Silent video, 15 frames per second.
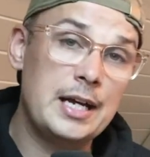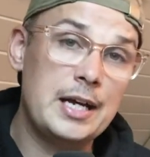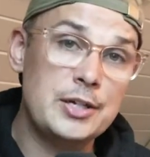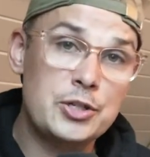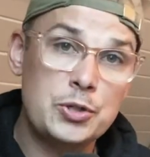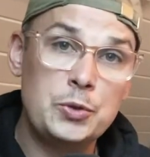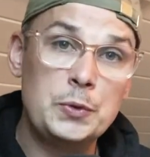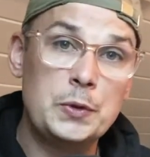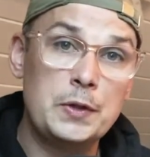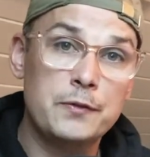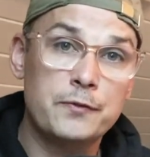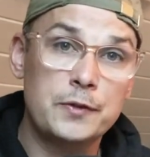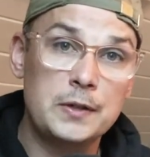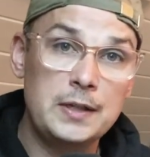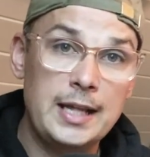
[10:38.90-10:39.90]
tool
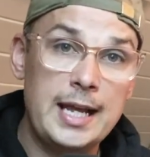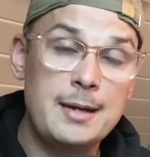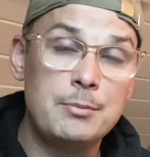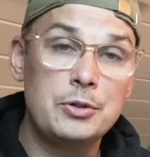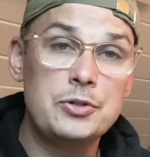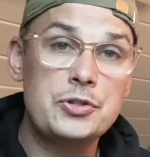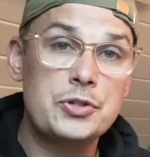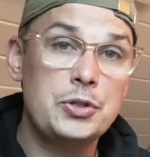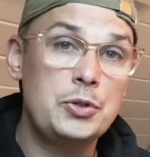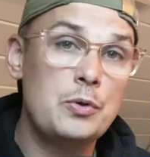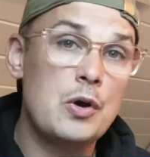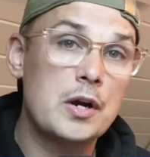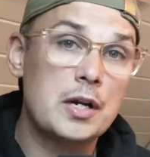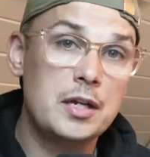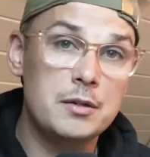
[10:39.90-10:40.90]
for labels who
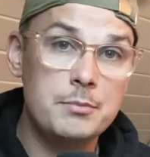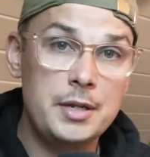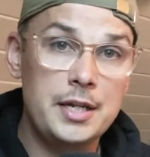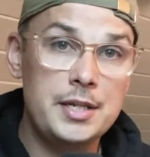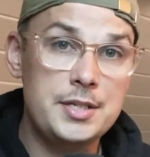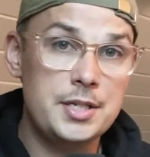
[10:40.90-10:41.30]
are committed